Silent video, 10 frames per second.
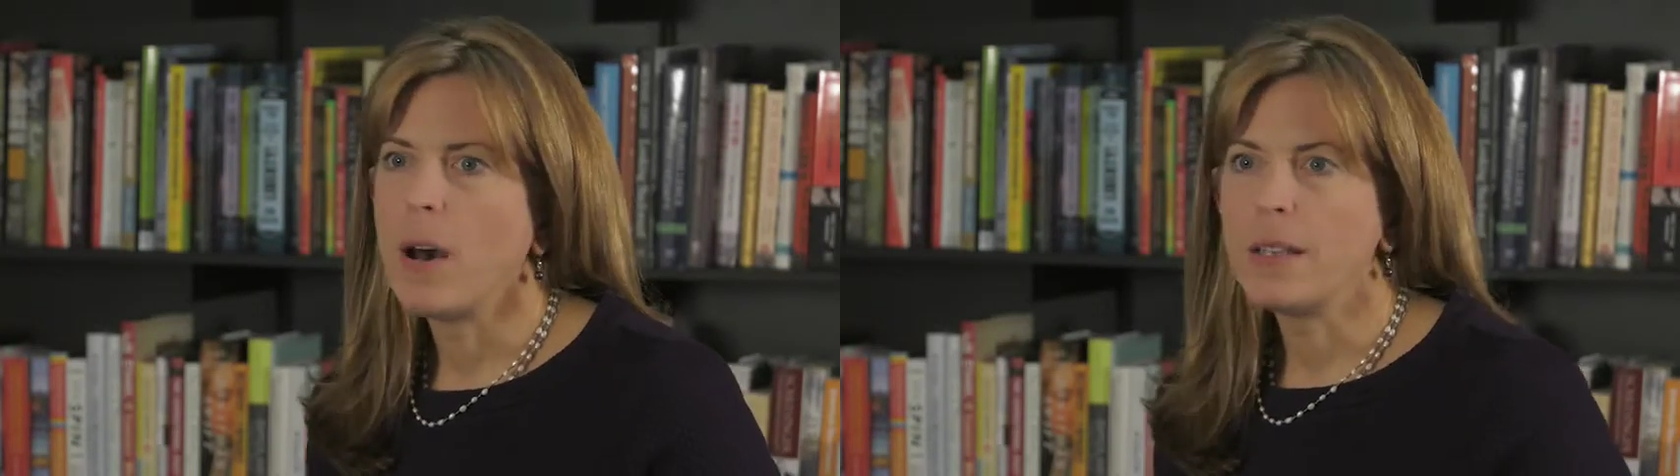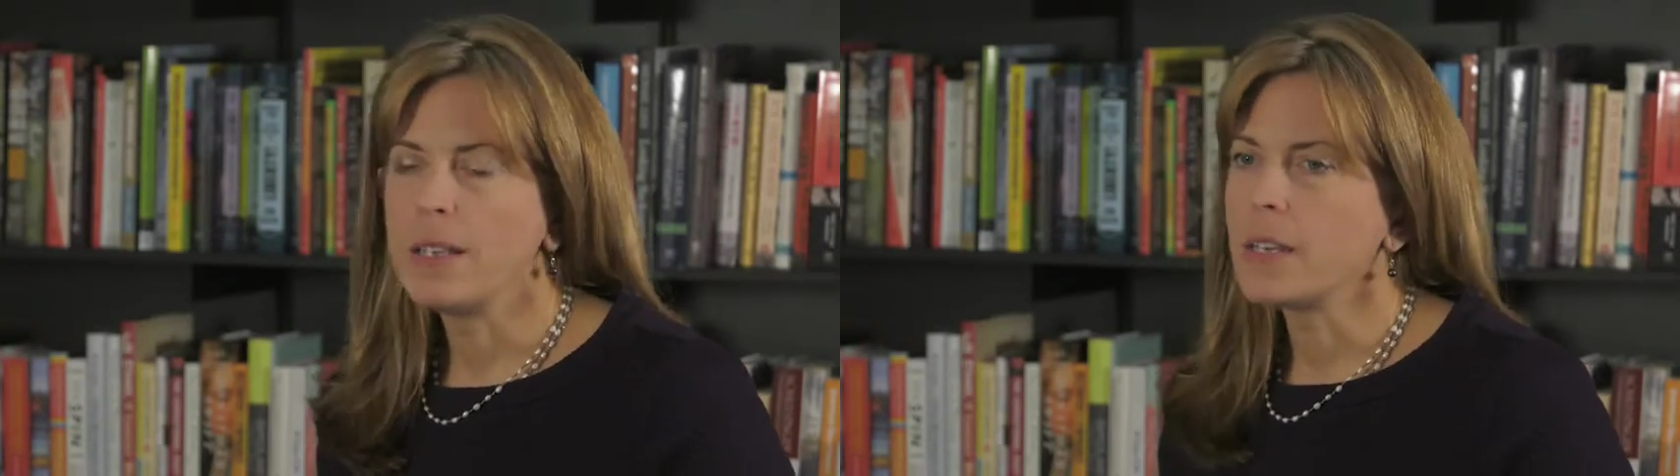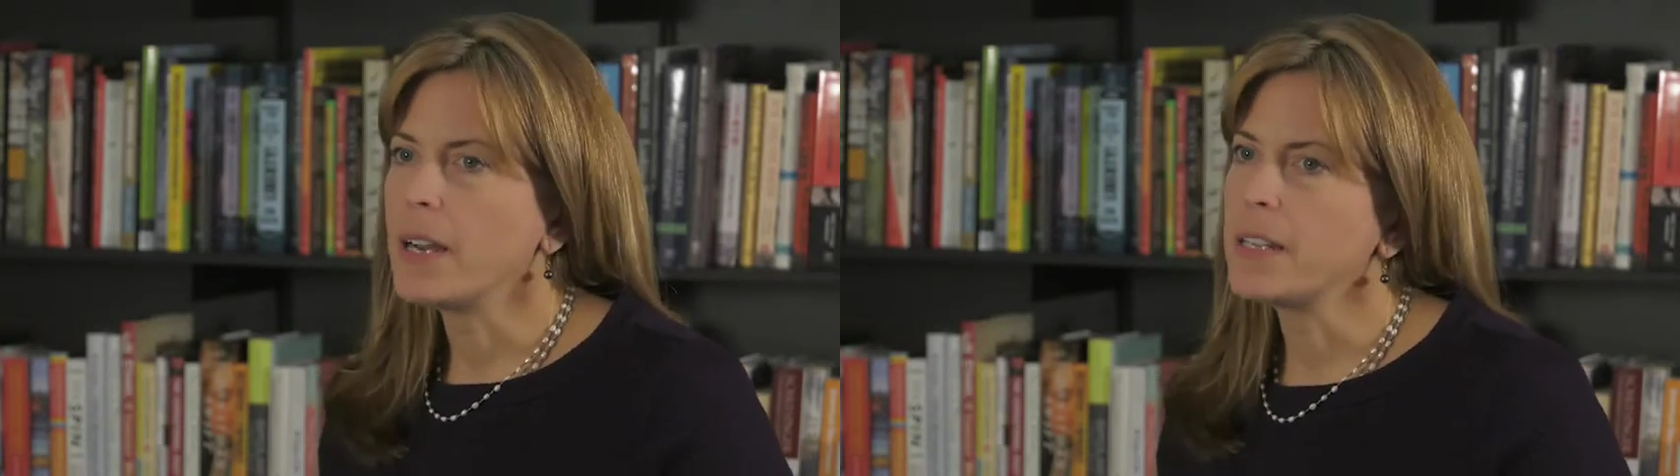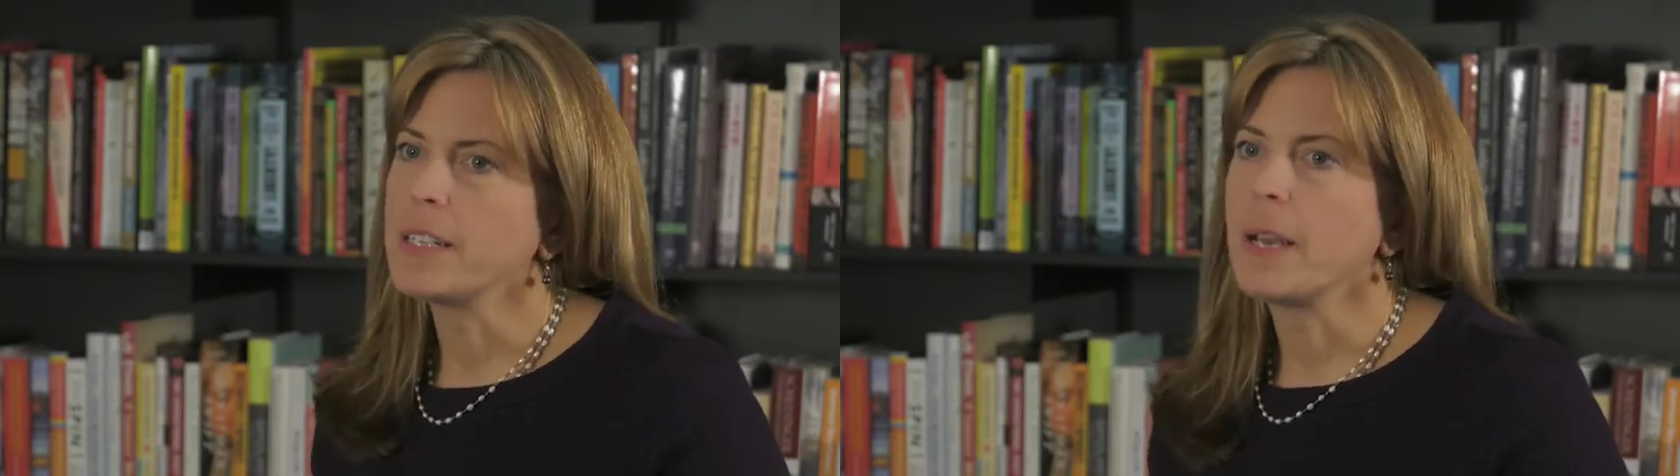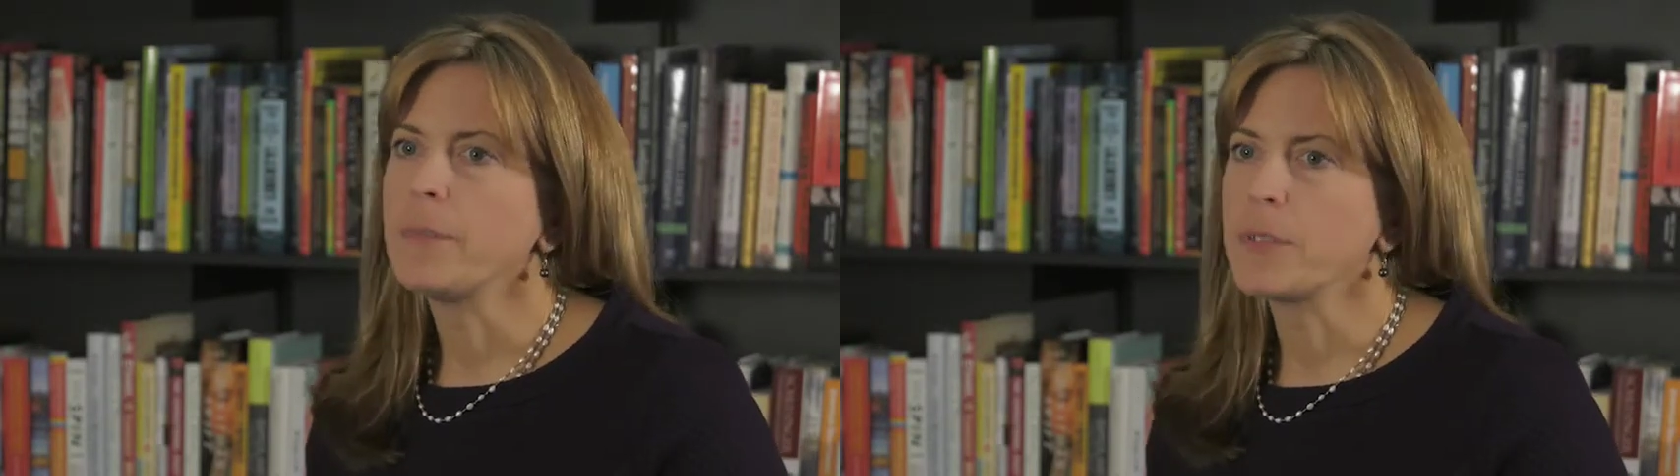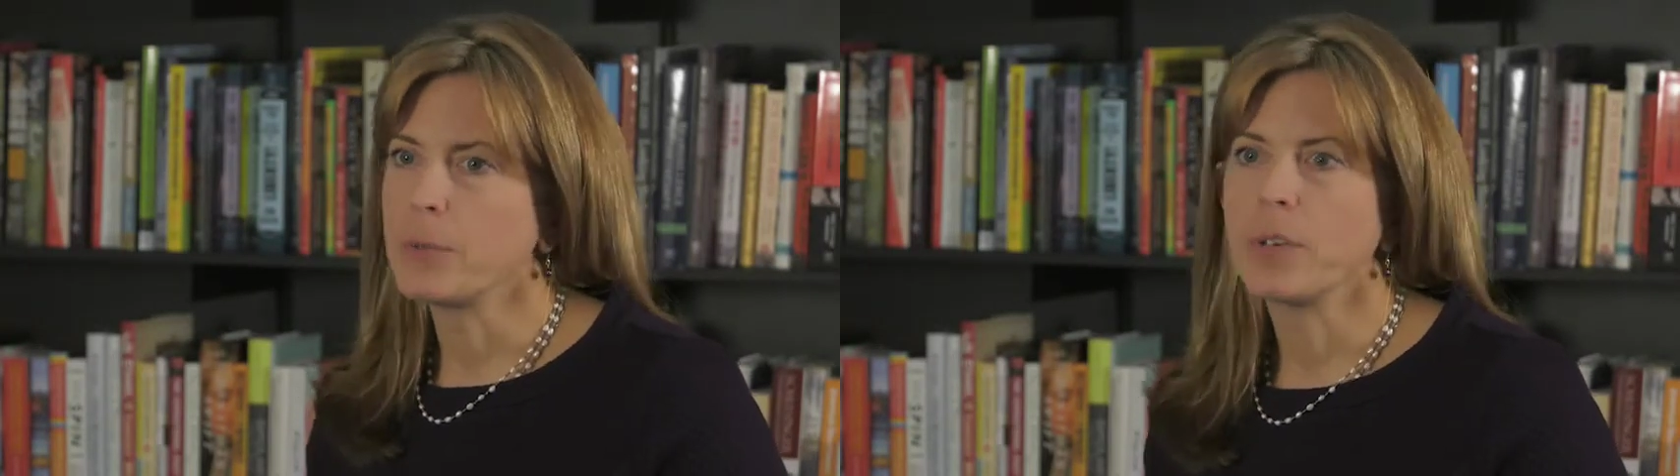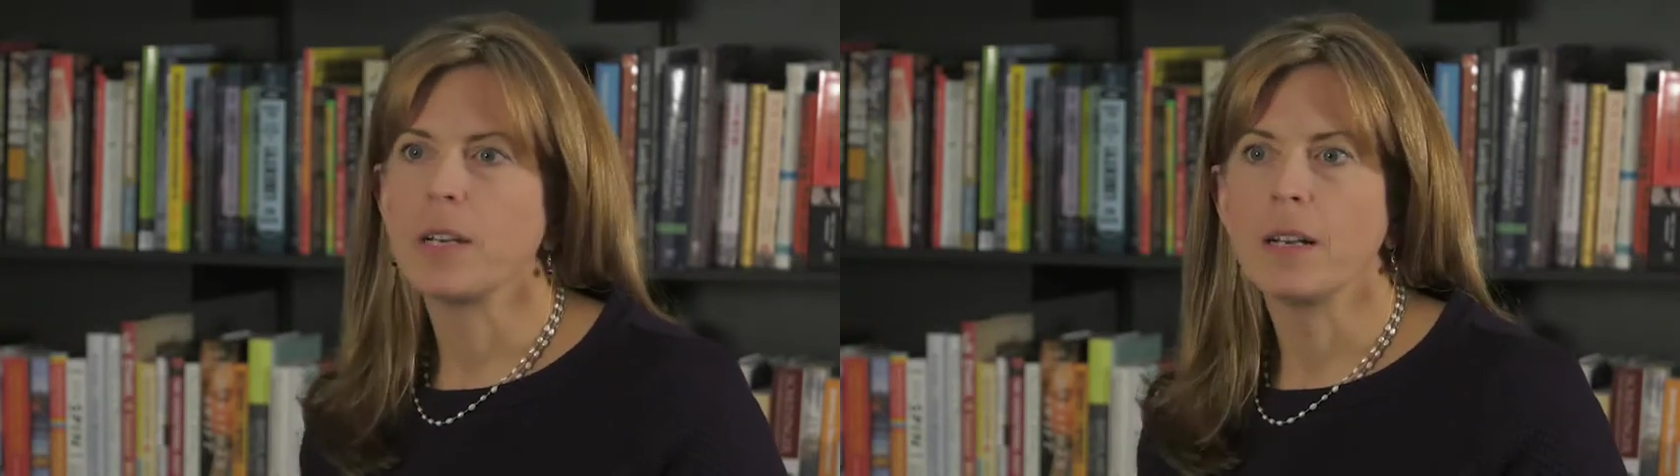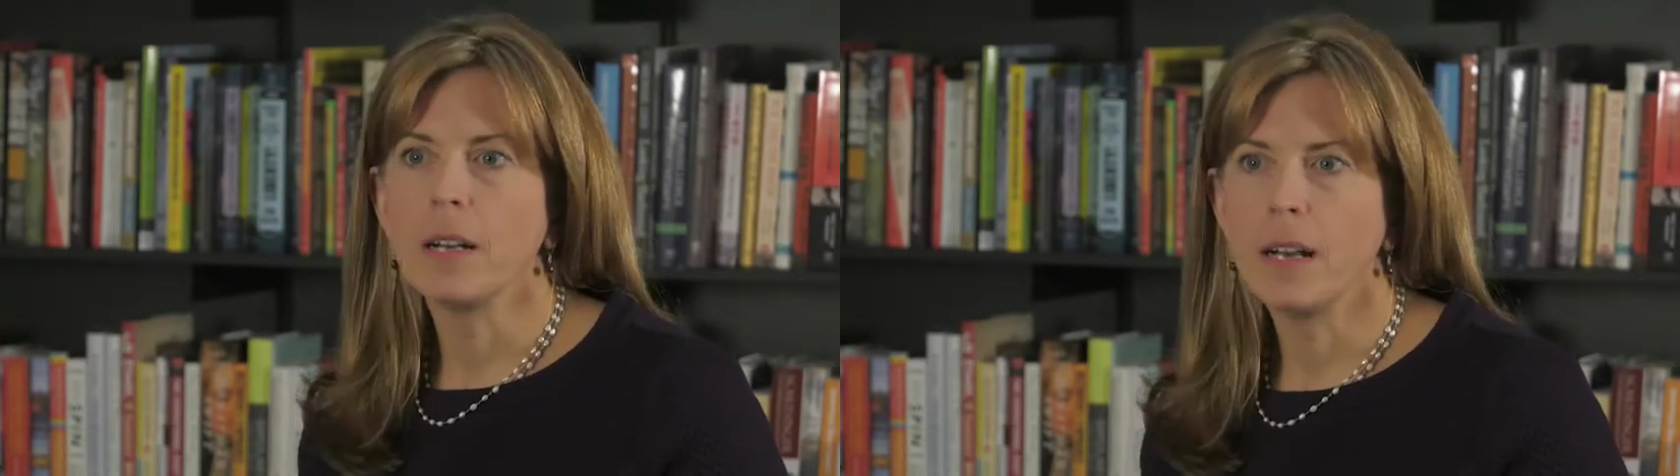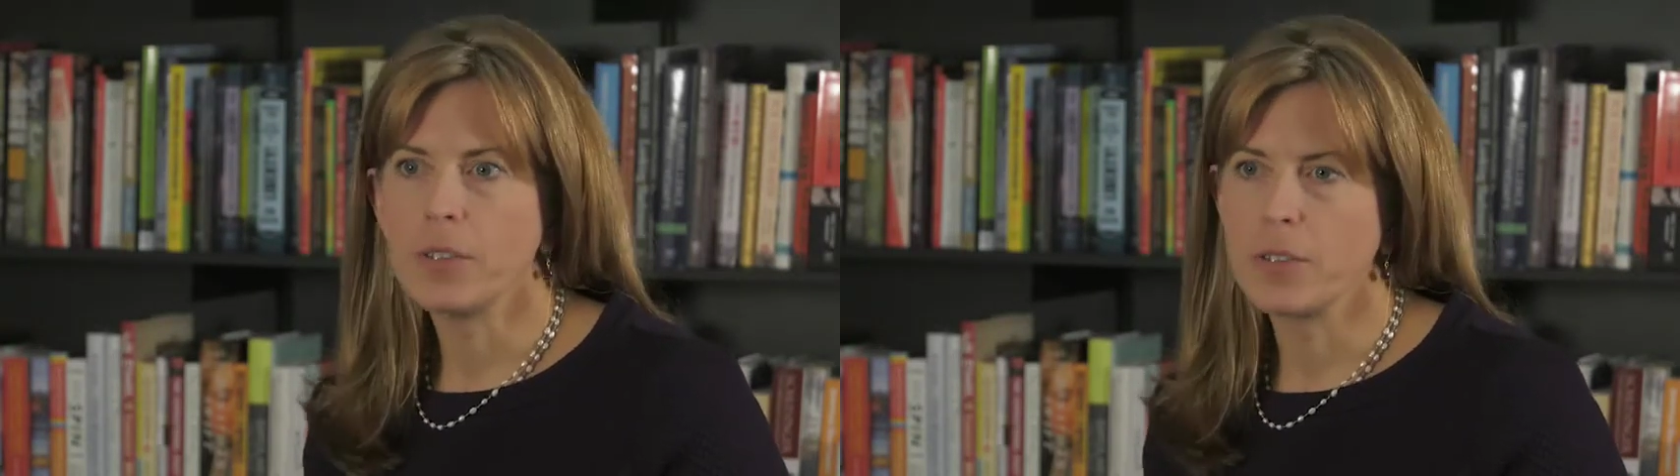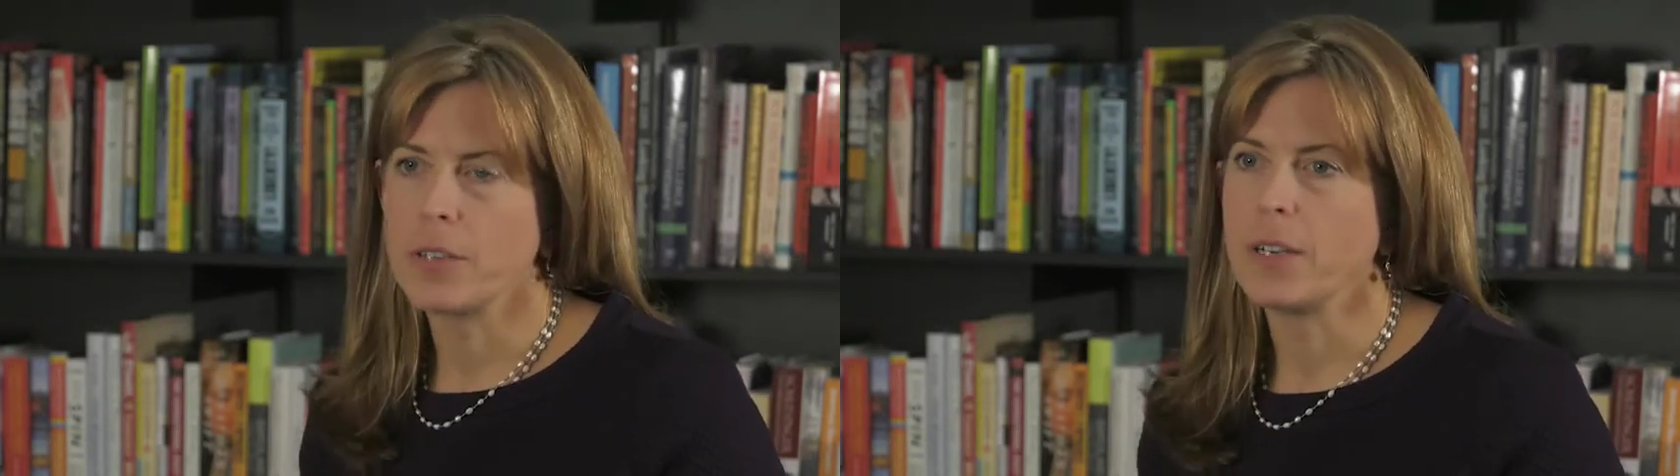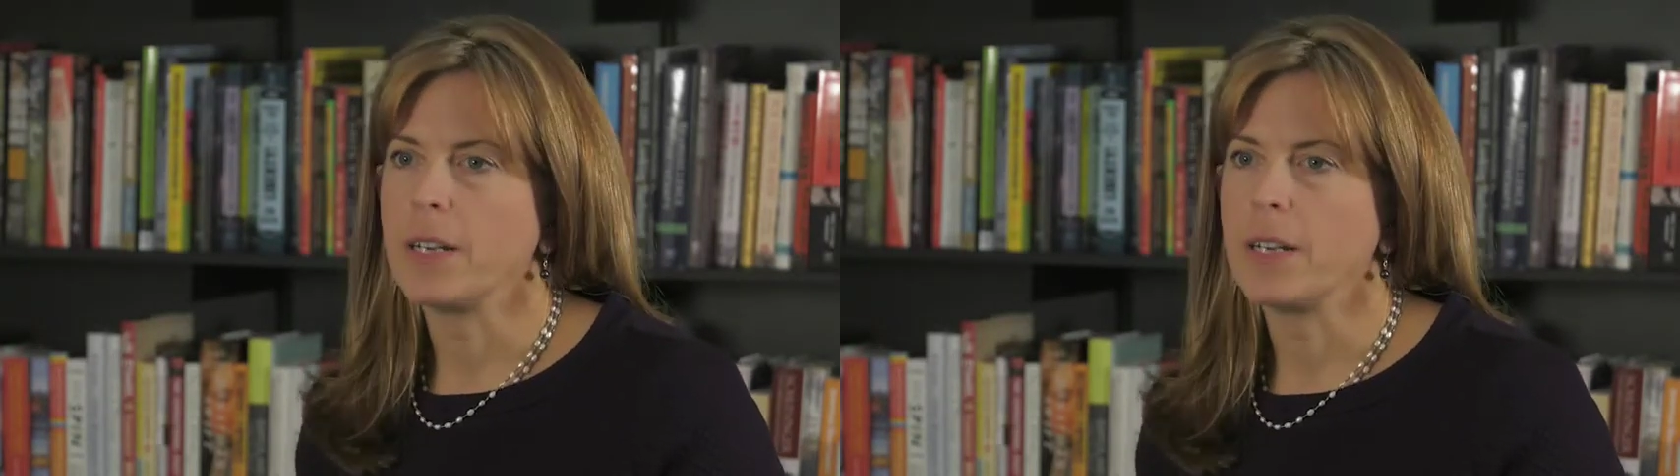all these concepts work in concert